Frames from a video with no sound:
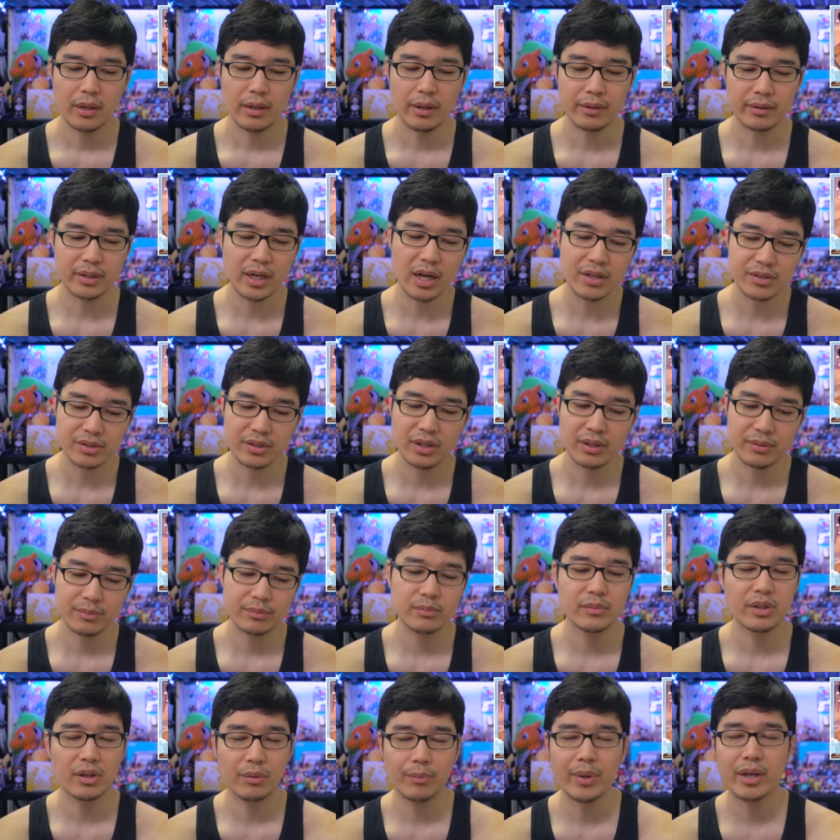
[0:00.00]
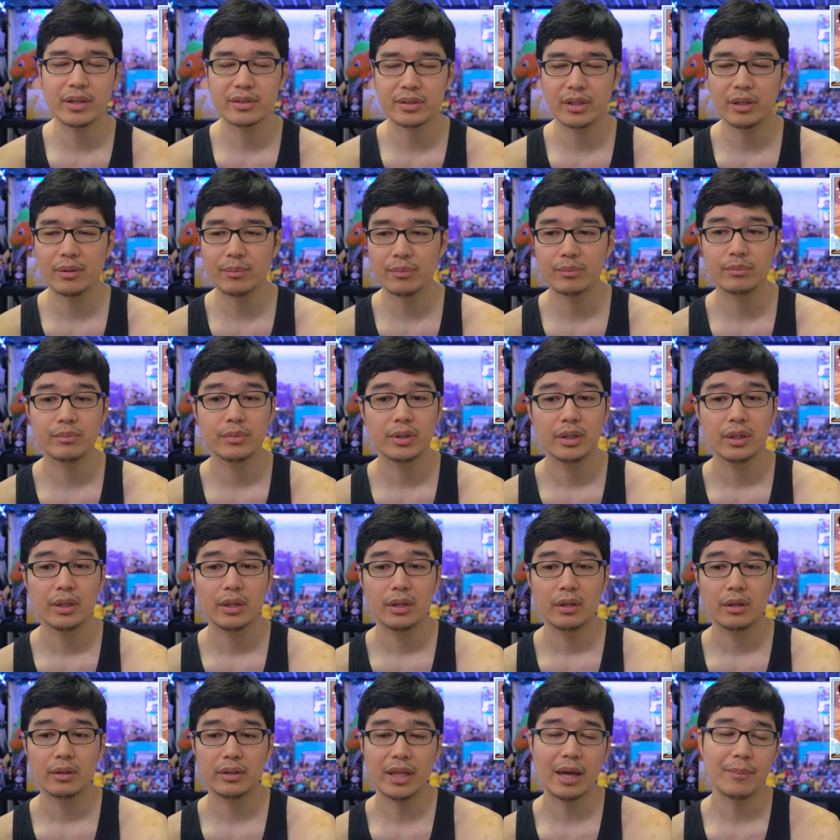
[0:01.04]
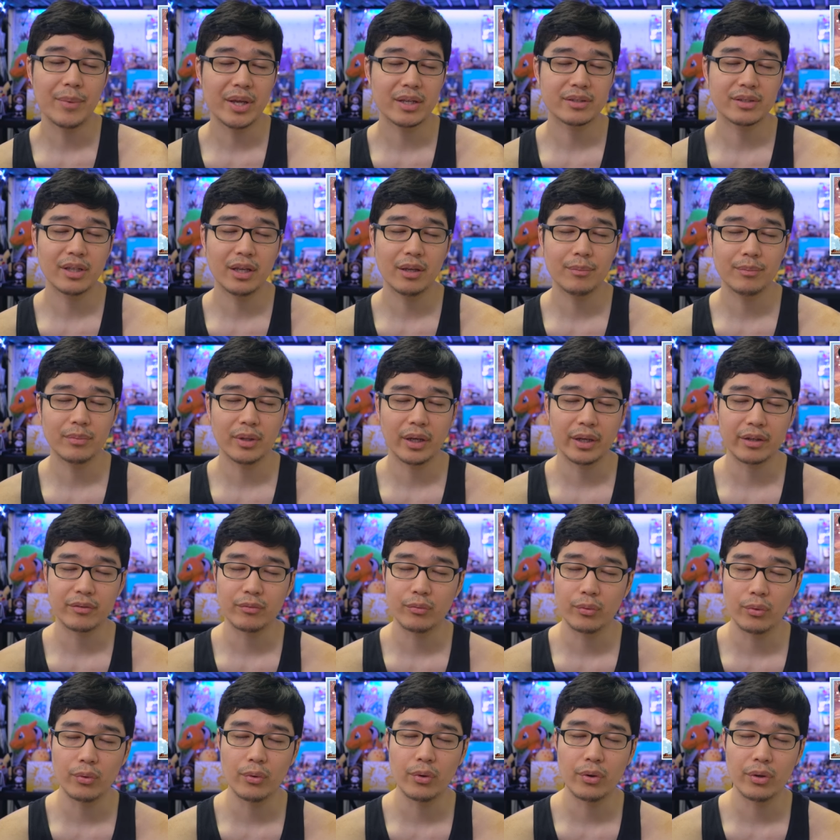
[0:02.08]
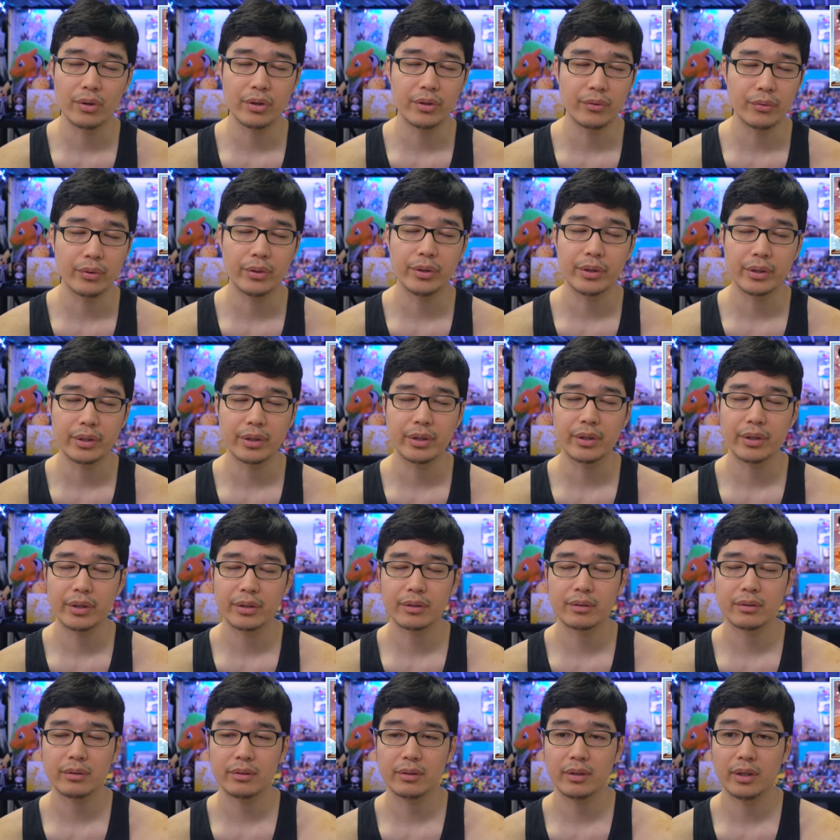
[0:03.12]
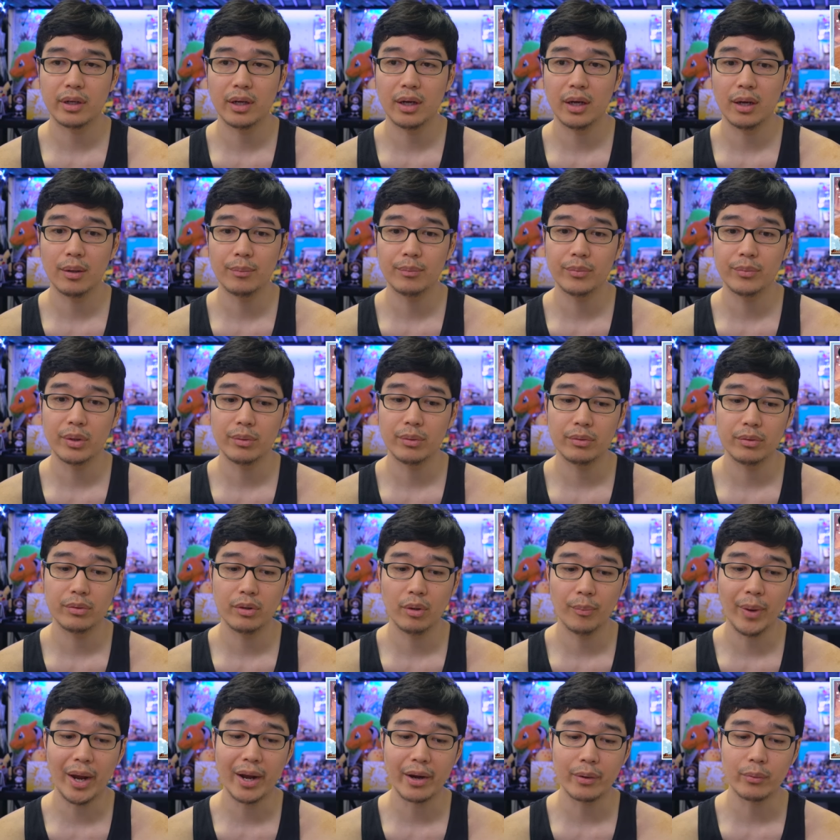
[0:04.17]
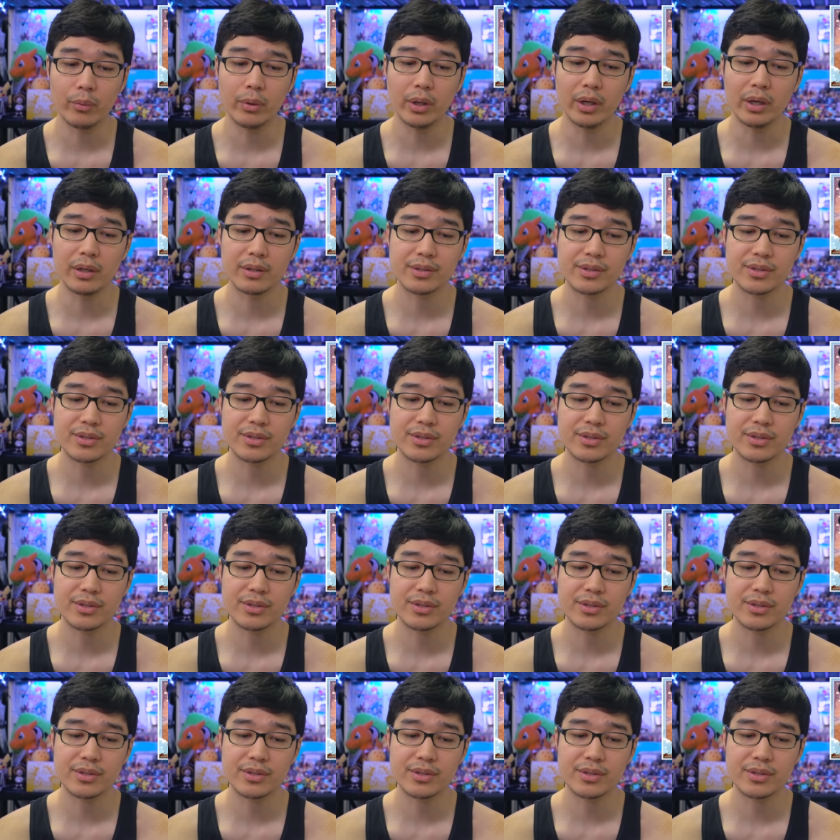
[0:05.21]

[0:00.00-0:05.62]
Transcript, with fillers: And Kazuha, you know, makes him that makes him like really really good, um, no matter what.